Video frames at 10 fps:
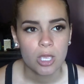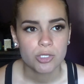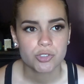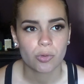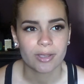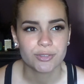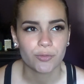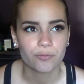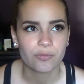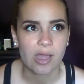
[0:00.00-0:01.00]
So I don't
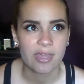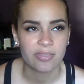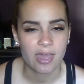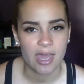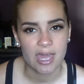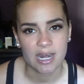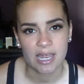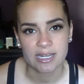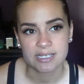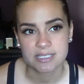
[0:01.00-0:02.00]
find that I
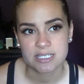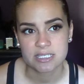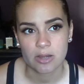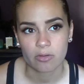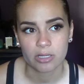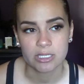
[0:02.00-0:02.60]
necessarily